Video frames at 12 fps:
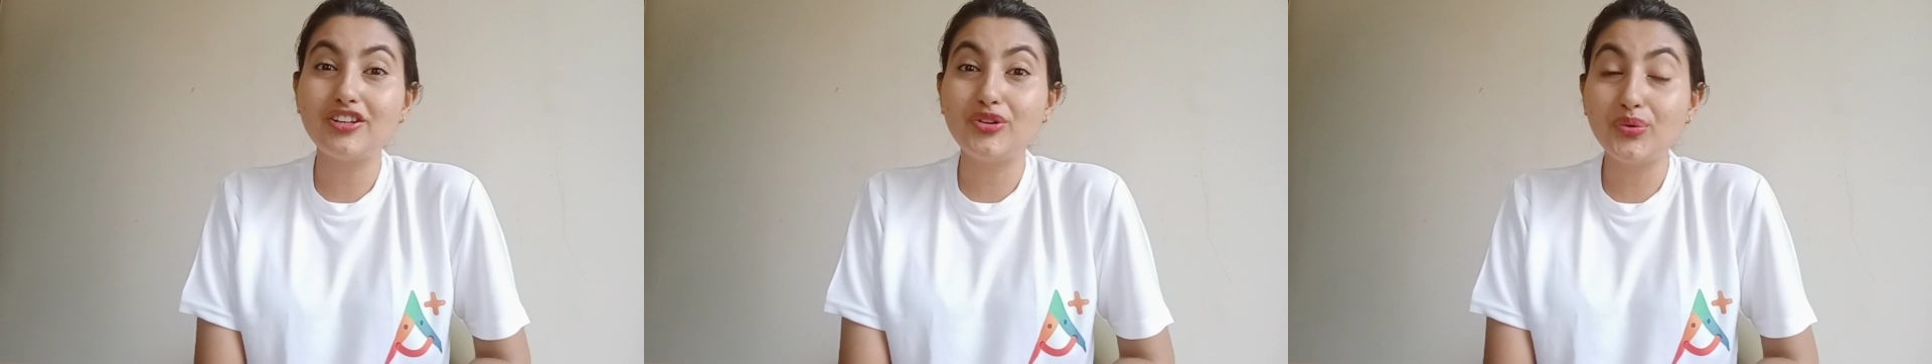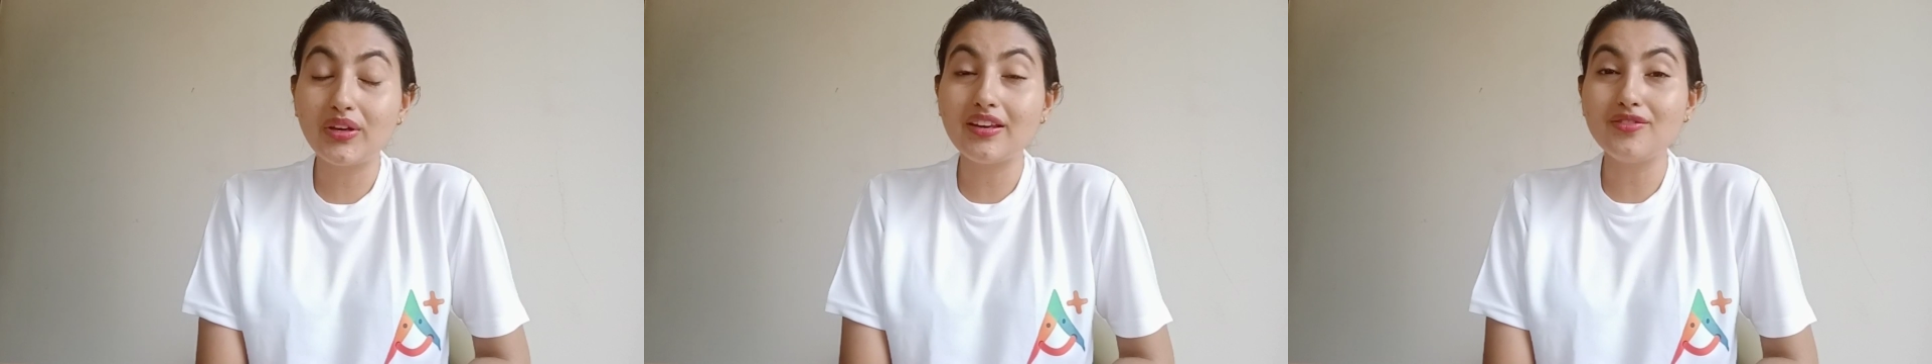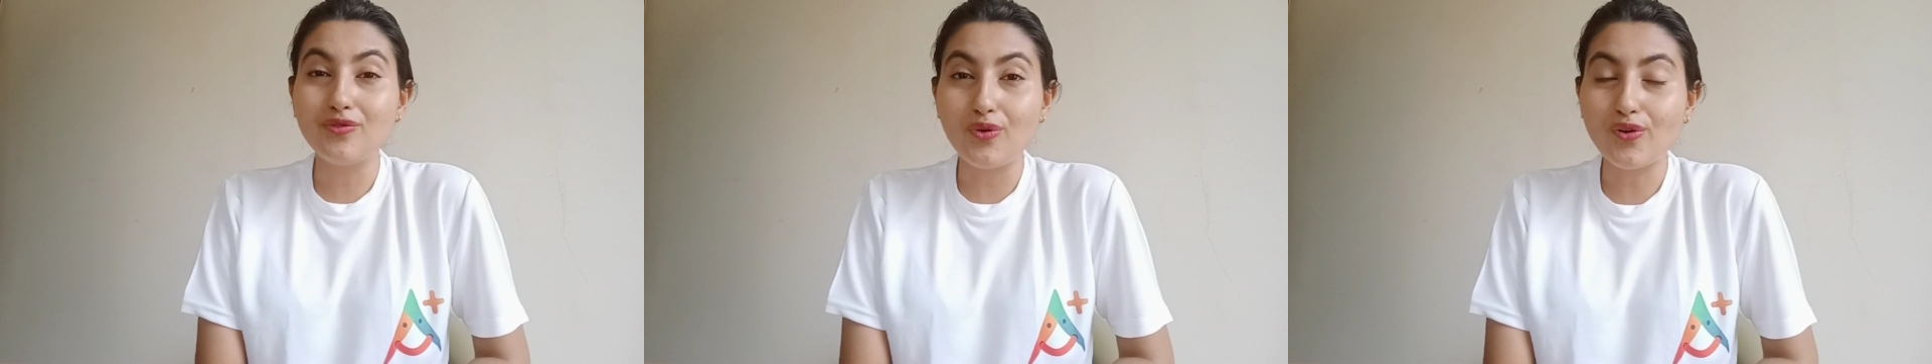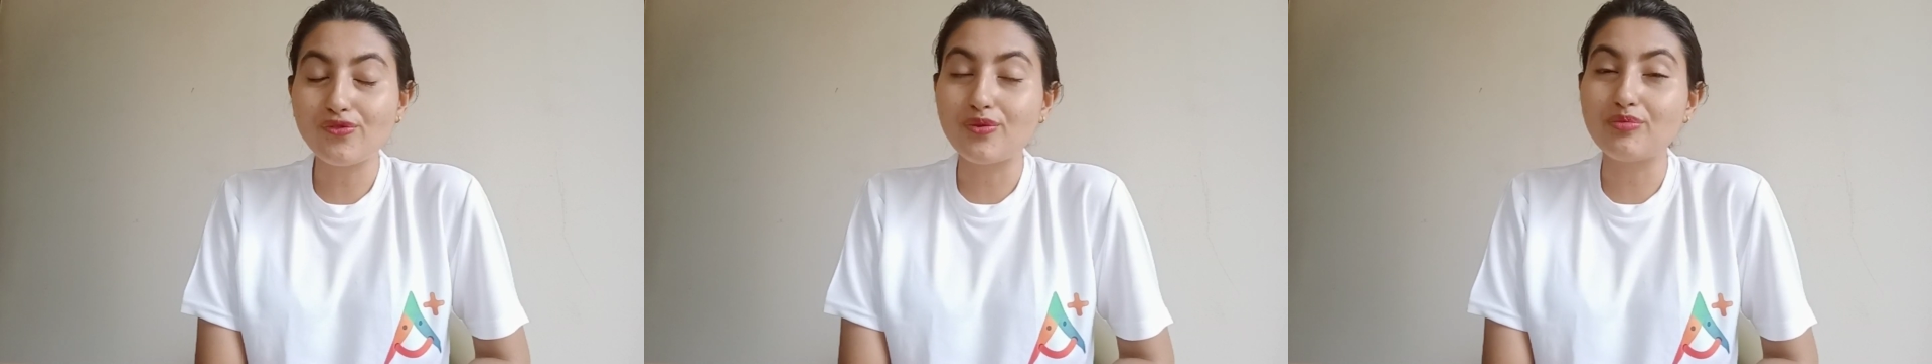You can
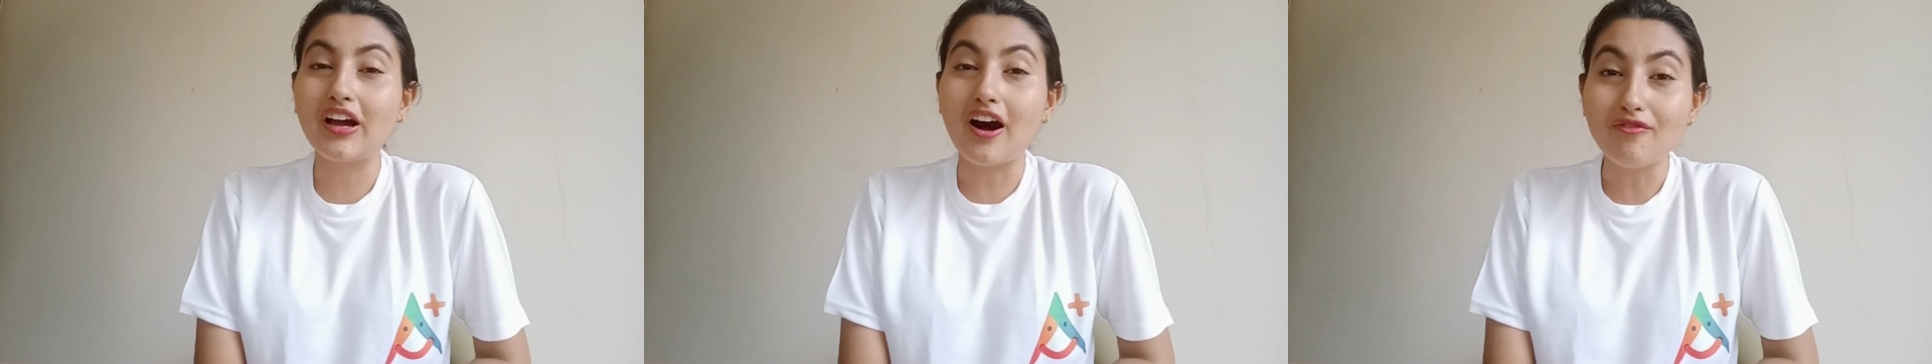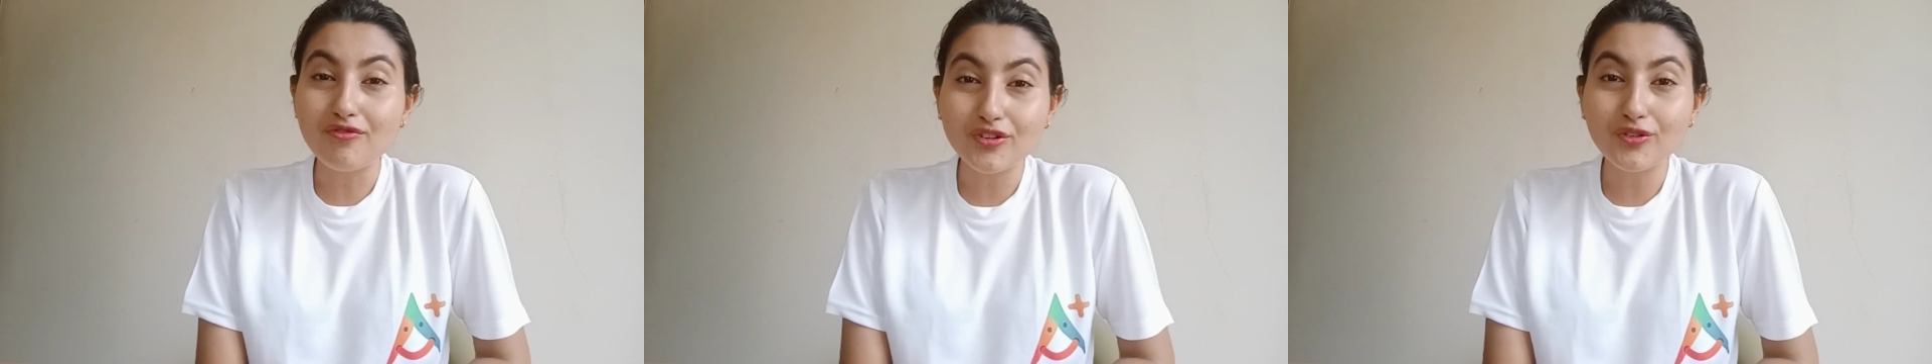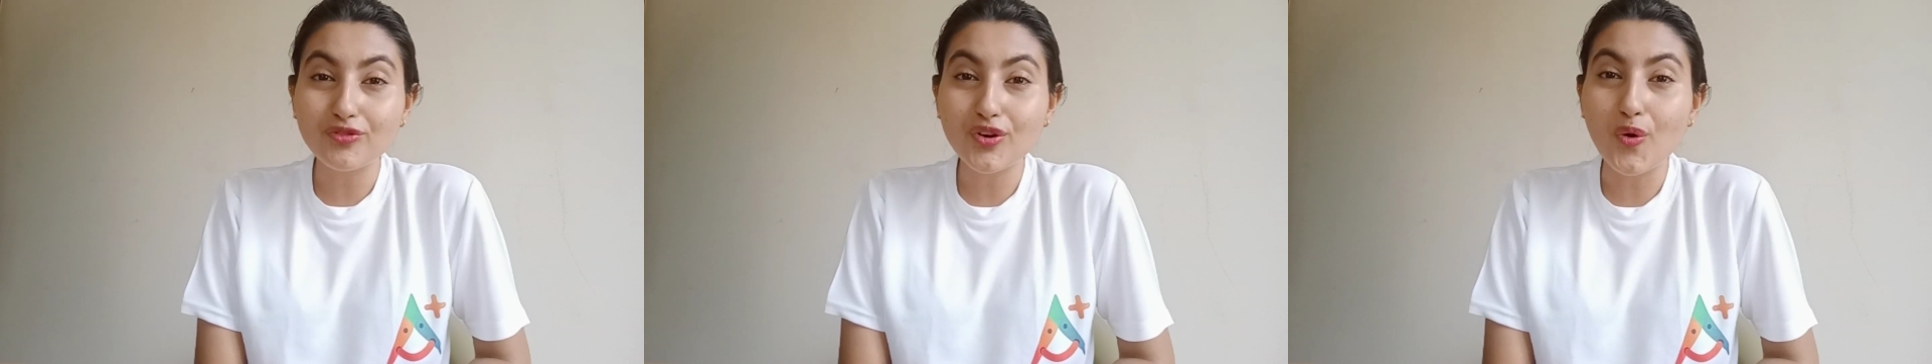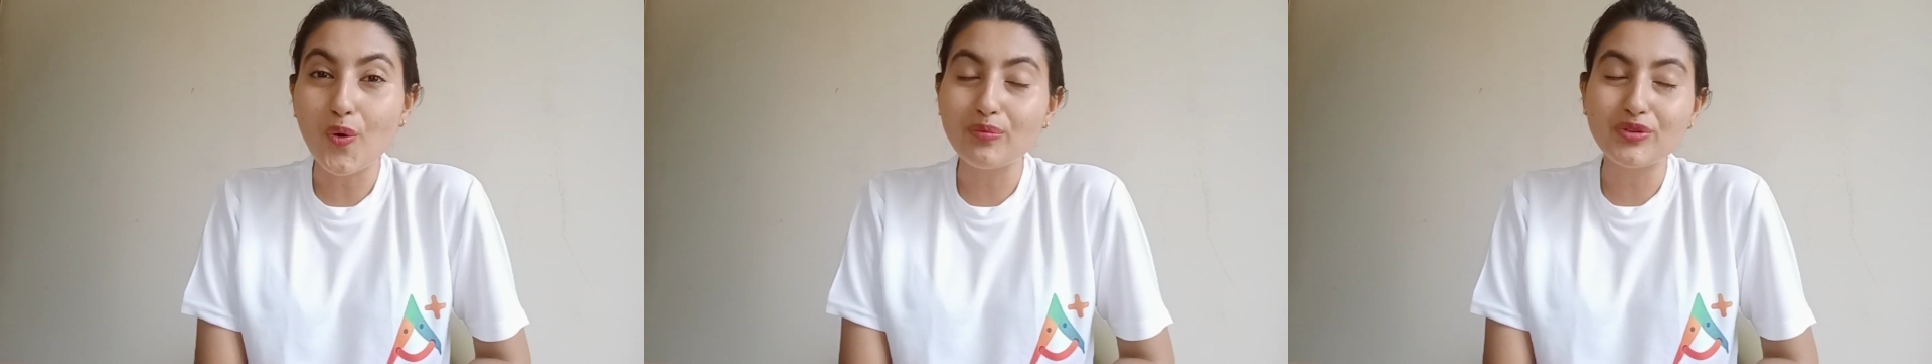work from the comfort of
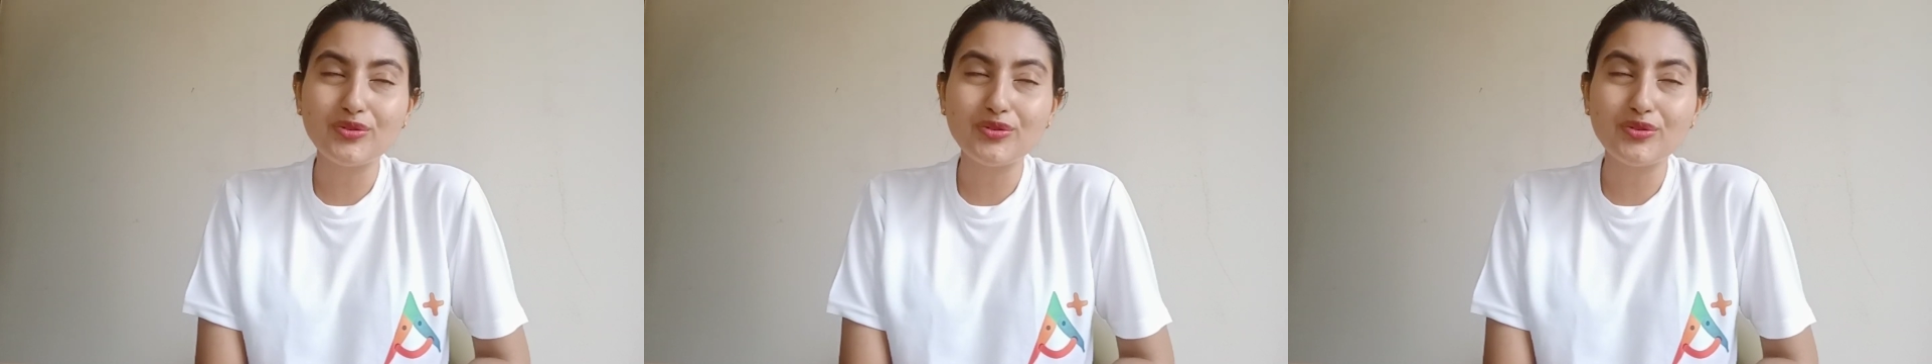your home.